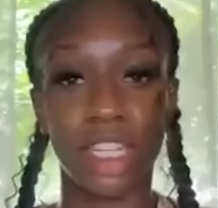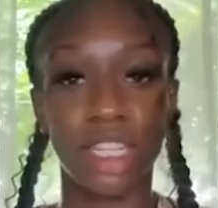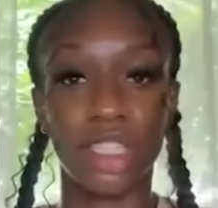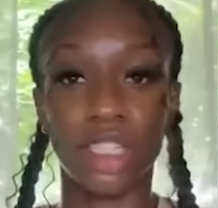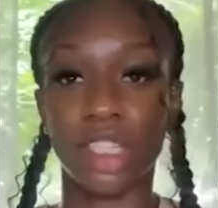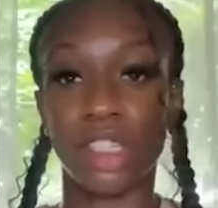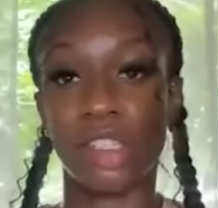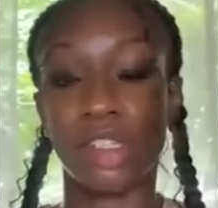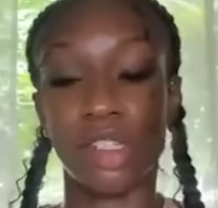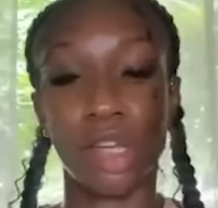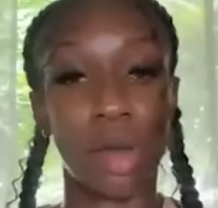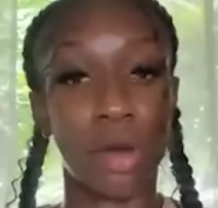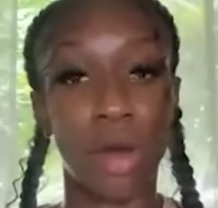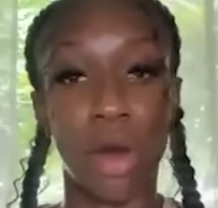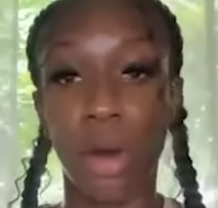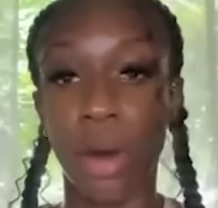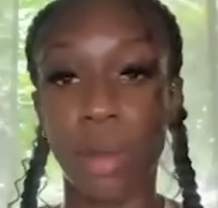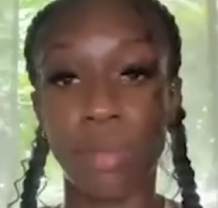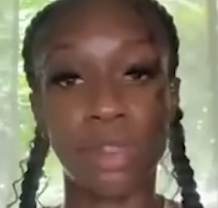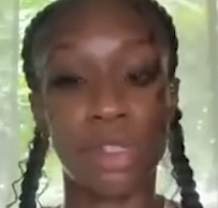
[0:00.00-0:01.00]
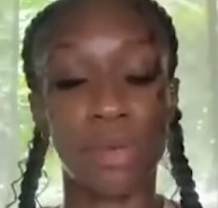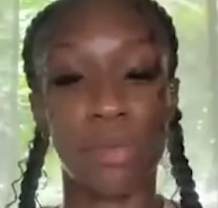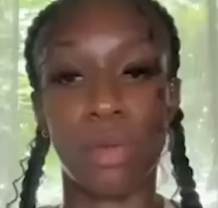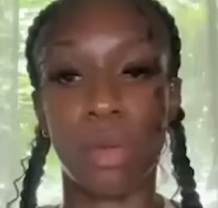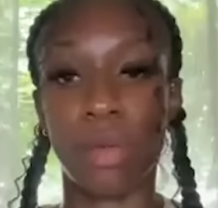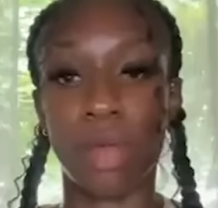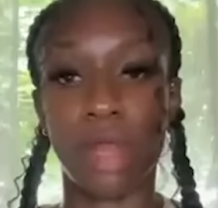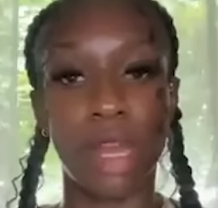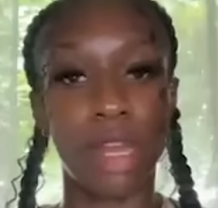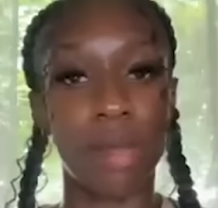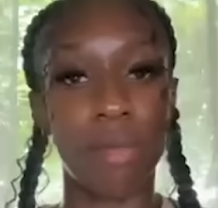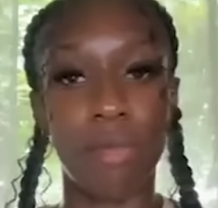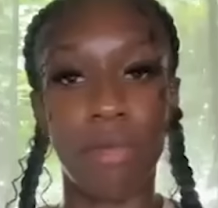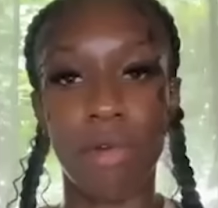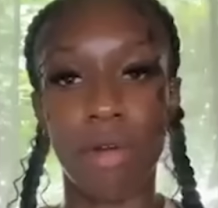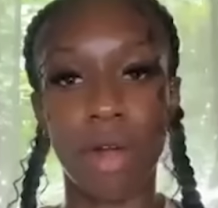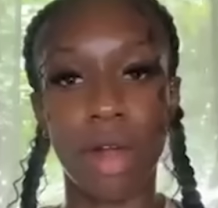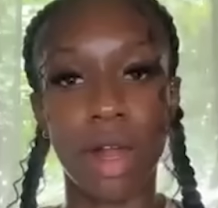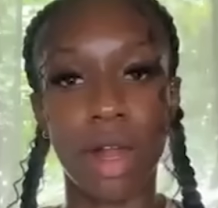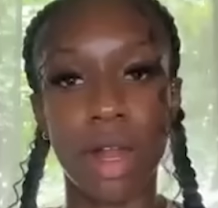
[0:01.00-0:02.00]
just don't go up to women
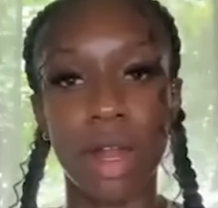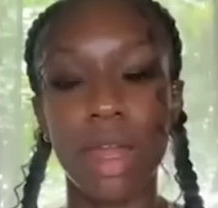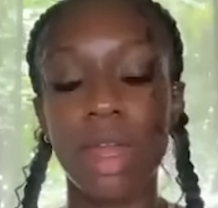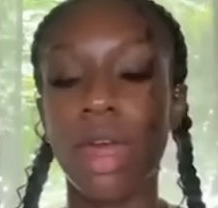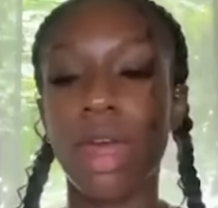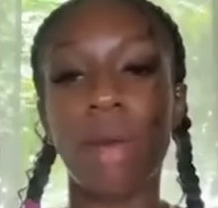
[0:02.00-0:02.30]
anymore.